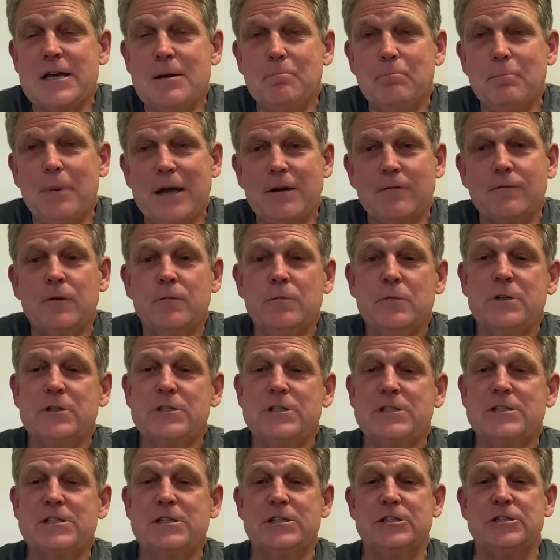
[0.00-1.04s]
back from the
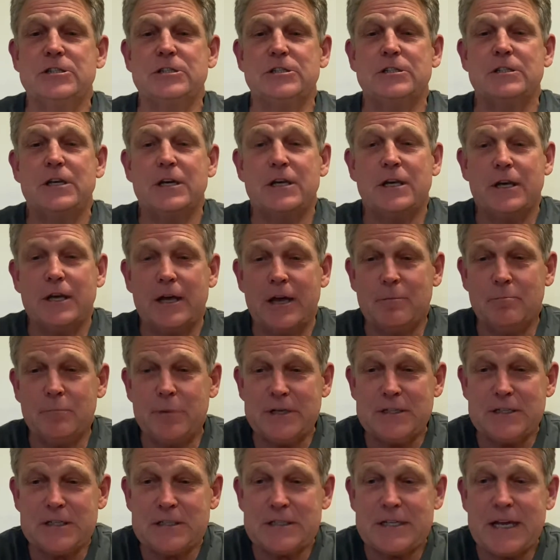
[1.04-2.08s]
decision and be
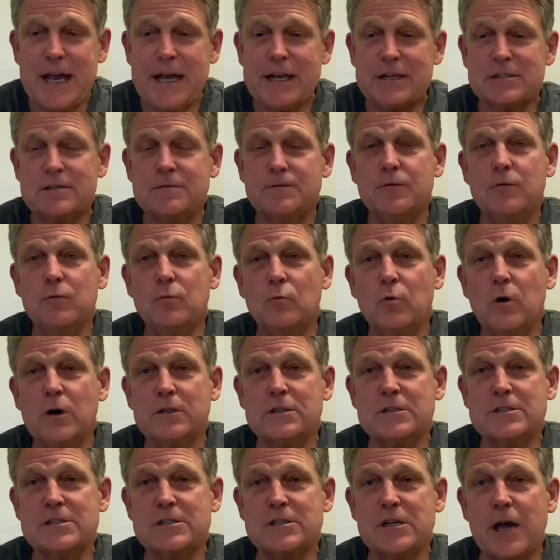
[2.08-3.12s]
detached from
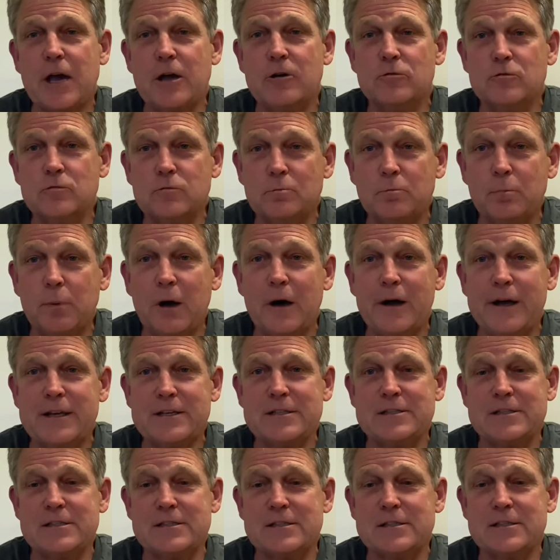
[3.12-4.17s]
one's own
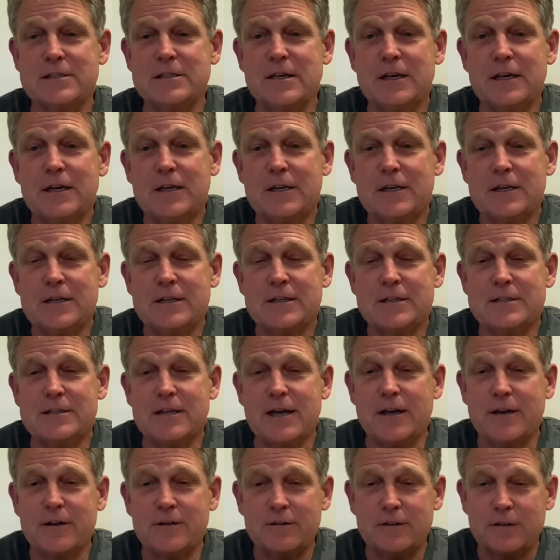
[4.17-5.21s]
biases.
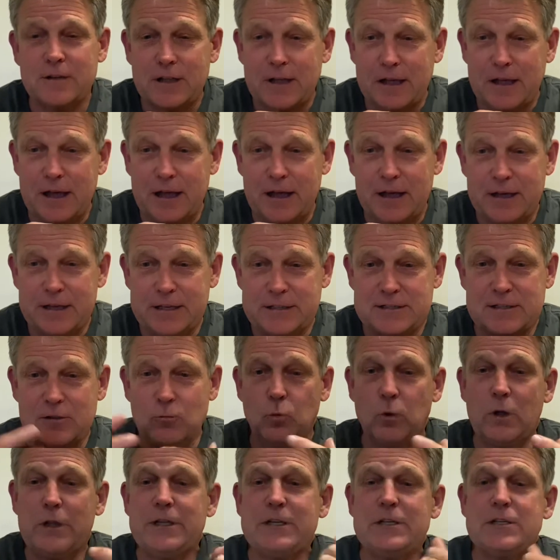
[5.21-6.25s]
So it's the
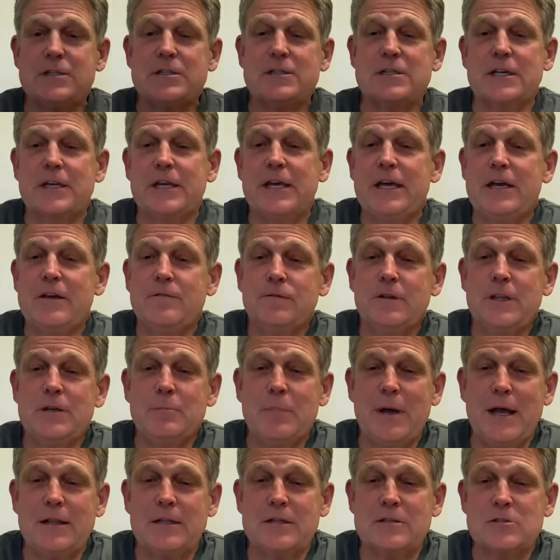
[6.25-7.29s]
willingness to carefully
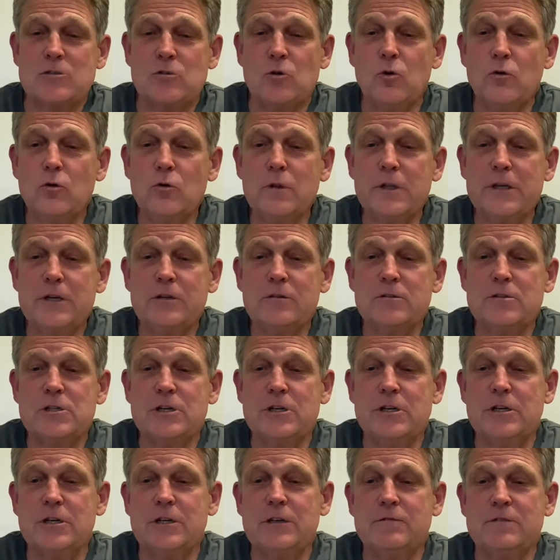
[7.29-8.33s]
balance all the
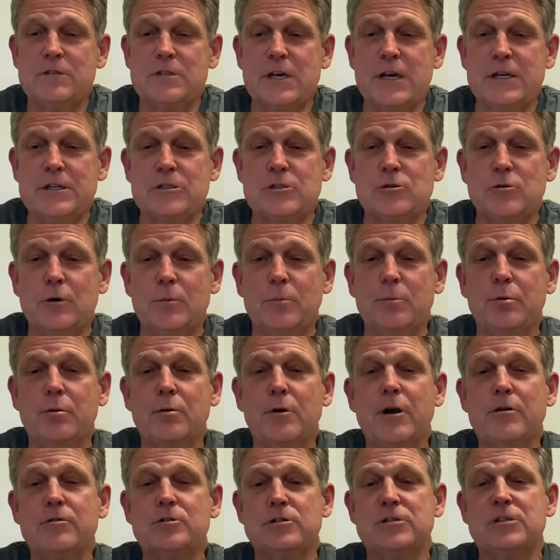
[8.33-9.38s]
alternatives and to
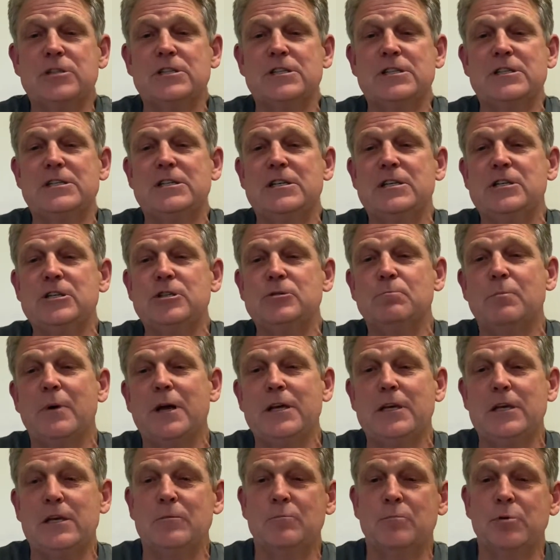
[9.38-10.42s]
approach the
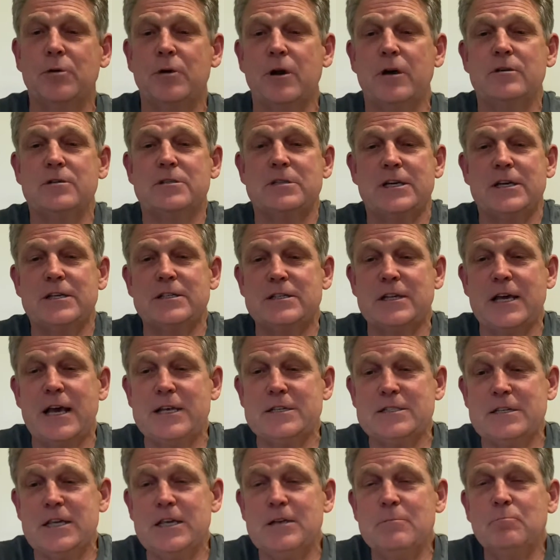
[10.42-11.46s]
decision-making process
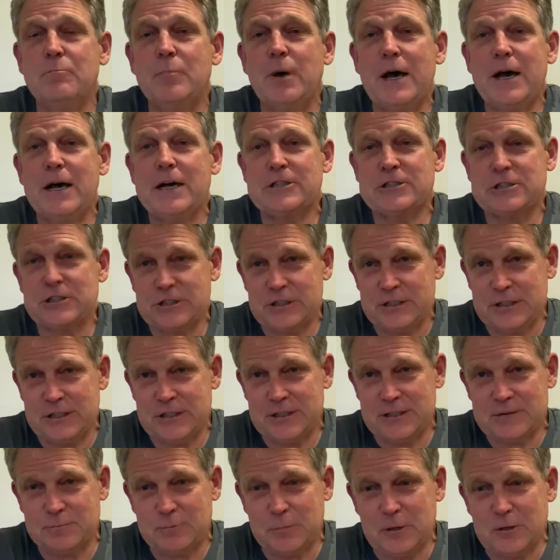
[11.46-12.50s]
as impartially
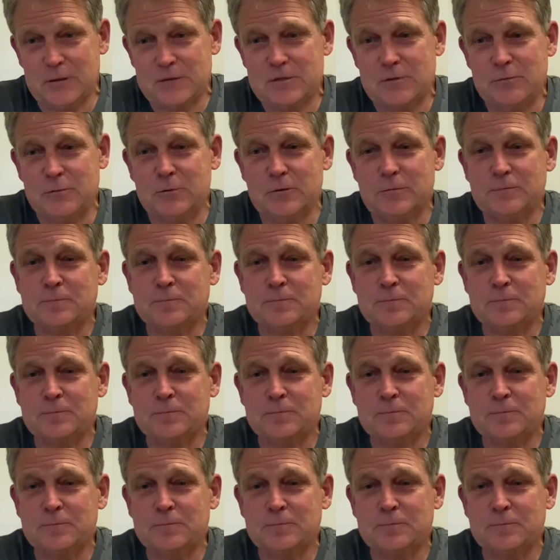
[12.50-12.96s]
as possible.